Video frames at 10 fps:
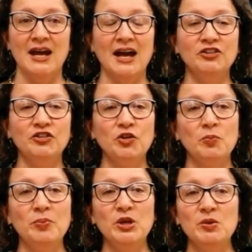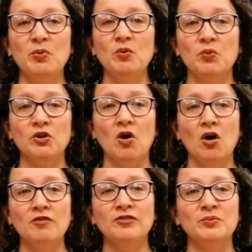And so people would
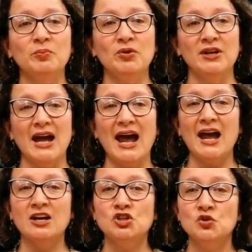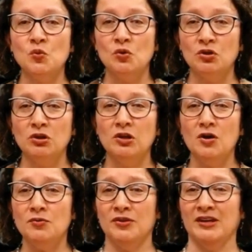often put actual
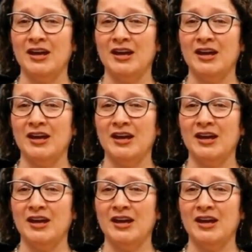clothing,